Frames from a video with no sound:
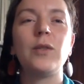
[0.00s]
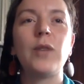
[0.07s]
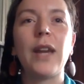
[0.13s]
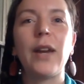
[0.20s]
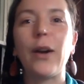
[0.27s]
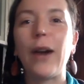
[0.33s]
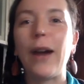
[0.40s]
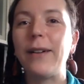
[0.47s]

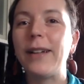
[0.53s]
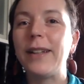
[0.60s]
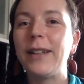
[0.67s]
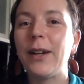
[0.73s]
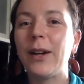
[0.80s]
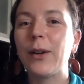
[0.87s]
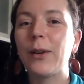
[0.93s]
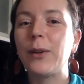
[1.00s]
checker out in
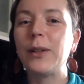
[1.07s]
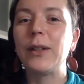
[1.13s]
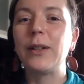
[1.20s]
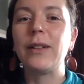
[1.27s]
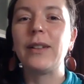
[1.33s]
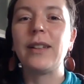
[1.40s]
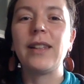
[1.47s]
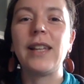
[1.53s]
the article
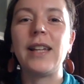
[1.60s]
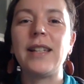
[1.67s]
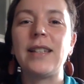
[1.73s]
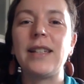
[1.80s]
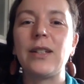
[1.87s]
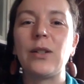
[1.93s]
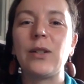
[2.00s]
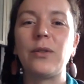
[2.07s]
in the
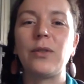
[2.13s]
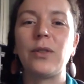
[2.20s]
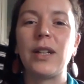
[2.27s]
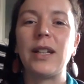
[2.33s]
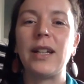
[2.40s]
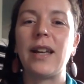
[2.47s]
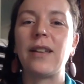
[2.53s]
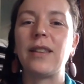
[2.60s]
latest issue of
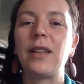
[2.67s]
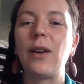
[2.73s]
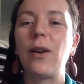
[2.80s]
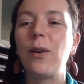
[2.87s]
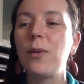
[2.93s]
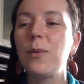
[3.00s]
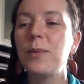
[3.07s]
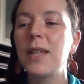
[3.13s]
Green and Healthy
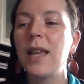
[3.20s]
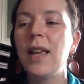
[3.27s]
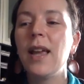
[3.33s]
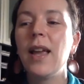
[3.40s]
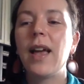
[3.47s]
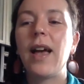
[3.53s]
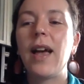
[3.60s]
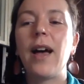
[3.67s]
Homes,
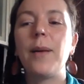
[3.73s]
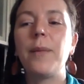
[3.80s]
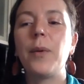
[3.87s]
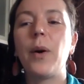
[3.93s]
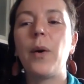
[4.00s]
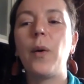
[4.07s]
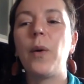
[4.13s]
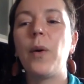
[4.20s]

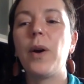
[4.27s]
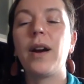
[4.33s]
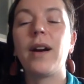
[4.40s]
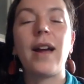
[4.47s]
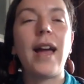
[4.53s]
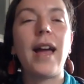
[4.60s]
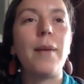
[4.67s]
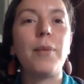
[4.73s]

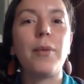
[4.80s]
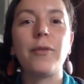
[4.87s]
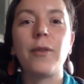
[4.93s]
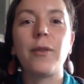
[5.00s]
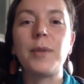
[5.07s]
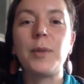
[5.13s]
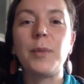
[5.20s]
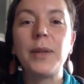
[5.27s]
or at
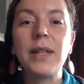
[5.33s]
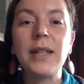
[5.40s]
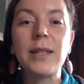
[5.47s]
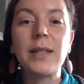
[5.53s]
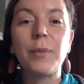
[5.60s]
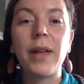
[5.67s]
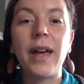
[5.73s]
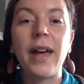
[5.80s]
Performance Building
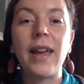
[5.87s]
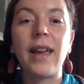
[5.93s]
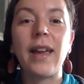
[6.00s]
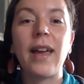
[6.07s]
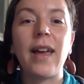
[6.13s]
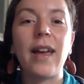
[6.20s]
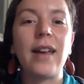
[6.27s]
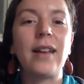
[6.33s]
Supply
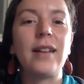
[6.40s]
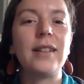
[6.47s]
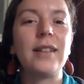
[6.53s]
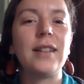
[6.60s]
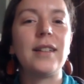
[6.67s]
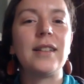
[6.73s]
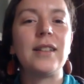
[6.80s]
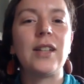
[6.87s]

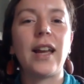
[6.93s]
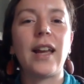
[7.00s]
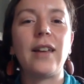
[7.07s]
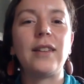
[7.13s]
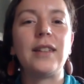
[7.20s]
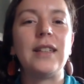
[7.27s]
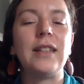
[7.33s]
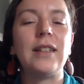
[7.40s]
to check
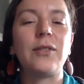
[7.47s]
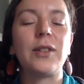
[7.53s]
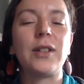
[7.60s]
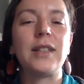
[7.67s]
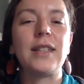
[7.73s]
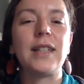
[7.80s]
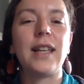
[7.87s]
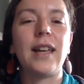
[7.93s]
out the
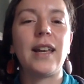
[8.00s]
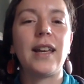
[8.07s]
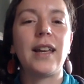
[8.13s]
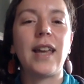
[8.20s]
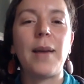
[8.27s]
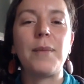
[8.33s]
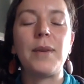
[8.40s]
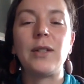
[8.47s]
different
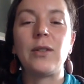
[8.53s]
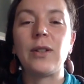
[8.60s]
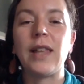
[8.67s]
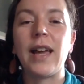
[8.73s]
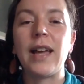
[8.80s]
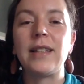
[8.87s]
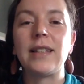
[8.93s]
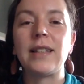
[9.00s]
cabinetry
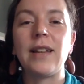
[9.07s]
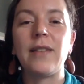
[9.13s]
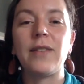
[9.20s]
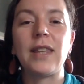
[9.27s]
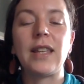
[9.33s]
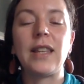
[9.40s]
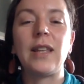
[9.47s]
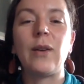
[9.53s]
lines and
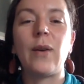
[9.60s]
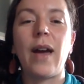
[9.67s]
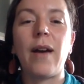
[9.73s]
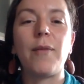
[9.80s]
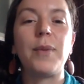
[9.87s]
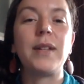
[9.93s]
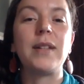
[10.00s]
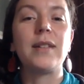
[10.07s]
everything that you
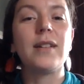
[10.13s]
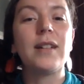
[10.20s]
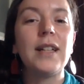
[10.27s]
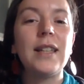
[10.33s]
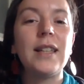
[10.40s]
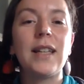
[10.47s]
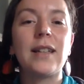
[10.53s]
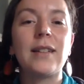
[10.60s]
have? But is there
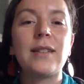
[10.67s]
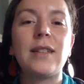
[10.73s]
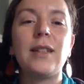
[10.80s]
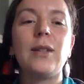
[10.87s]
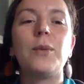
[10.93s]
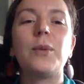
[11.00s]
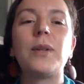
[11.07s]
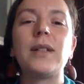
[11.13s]
anything else that
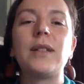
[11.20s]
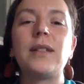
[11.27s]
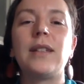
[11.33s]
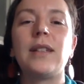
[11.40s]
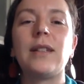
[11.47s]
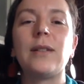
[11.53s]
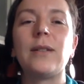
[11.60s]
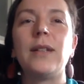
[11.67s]
you want
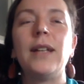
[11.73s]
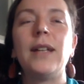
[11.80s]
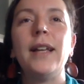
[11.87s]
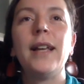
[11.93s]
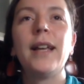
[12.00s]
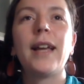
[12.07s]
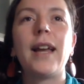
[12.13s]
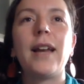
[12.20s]
to
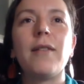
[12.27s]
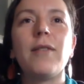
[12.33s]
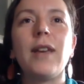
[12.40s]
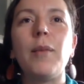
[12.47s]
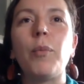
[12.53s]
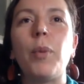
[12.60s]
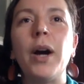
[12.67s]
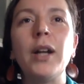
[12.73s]
kind of
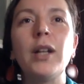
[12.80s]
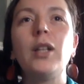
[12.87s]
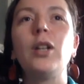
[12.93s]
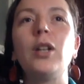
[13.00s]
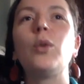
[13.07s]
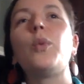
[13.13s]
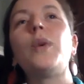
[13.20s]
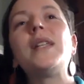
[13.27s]
impart
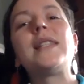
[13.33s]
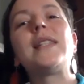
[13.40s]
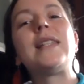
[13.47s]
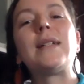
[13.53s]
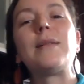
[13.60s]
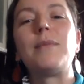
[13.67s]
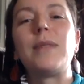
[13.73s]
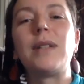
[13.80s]
your
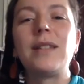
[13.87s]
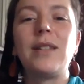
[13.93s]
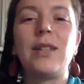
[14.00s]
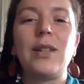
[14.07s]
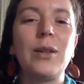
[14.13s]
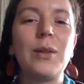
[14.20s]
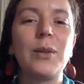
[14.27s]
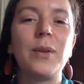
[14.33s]
wisdom
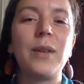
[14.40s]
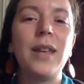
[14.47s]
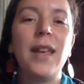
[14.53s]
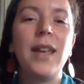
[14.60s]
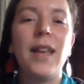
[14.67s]
to